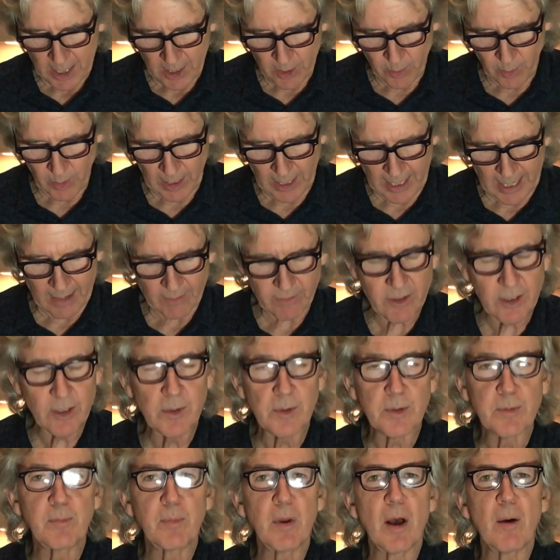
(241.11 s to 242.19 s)
and all I have to do
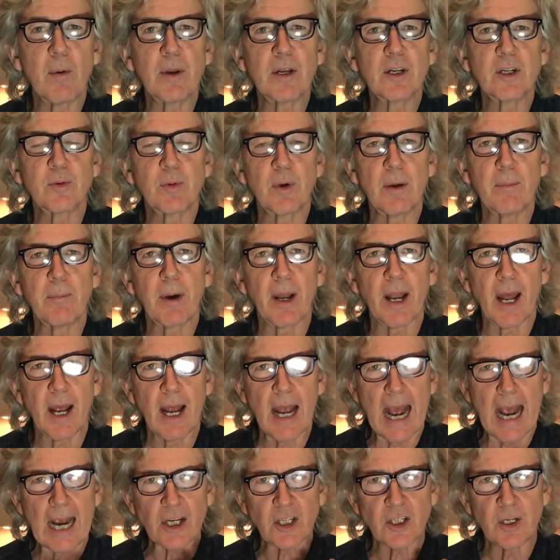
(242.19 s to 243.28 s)
is blow into it. But I
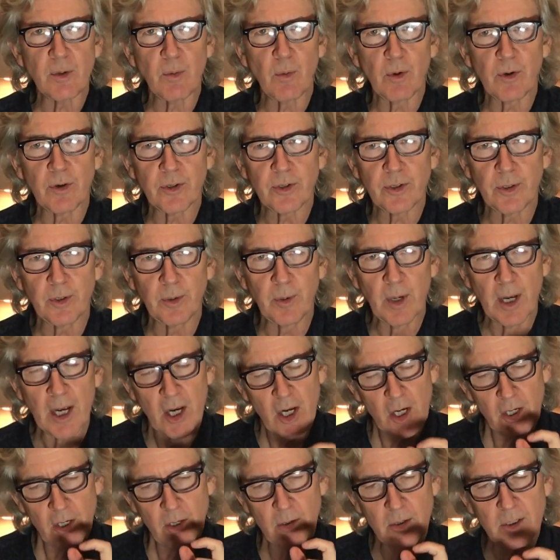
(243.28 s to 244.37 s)
actually want to
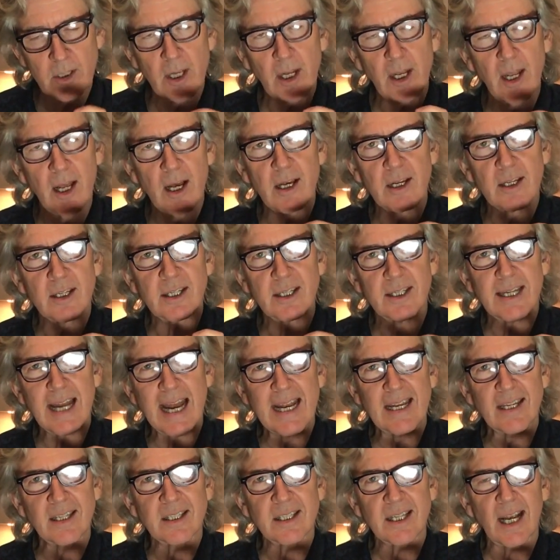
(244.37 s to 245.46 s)
use the last
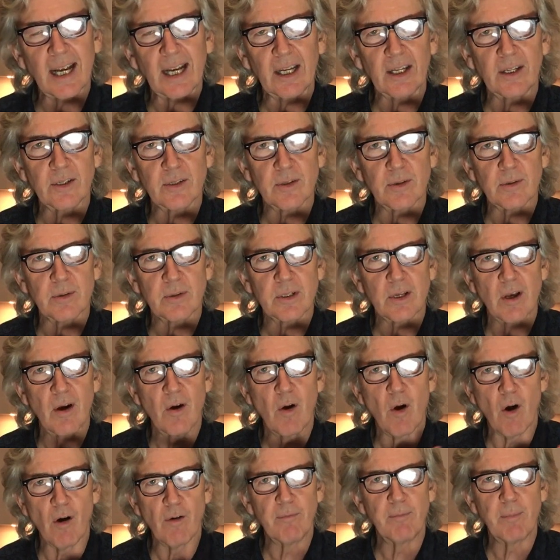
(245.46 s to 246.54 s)
10 seconds or
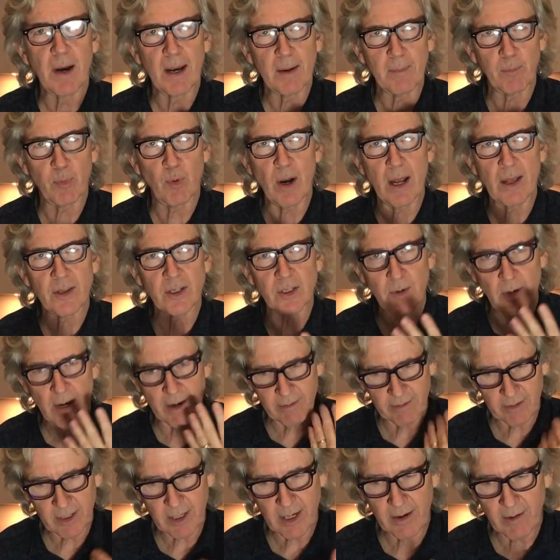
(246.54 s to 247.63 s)
so of my breath, so
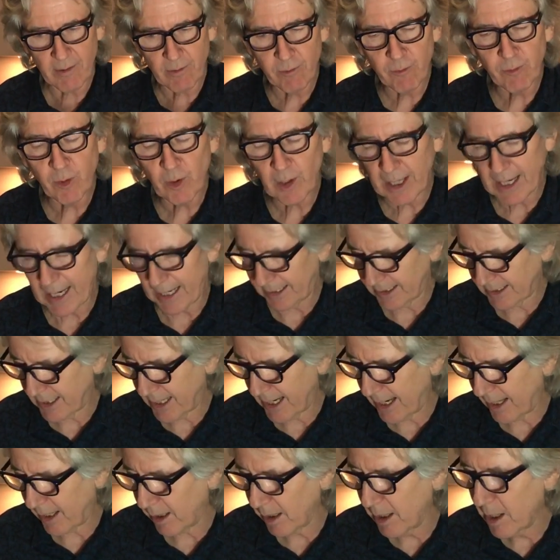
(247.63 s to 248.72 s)
I kind of fully
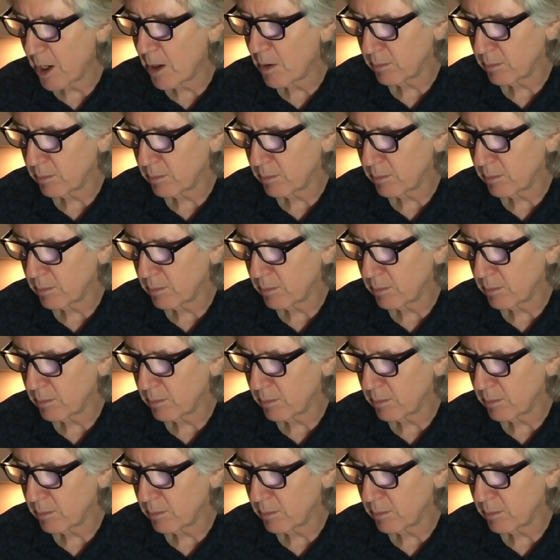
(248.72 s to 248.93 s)
exhale.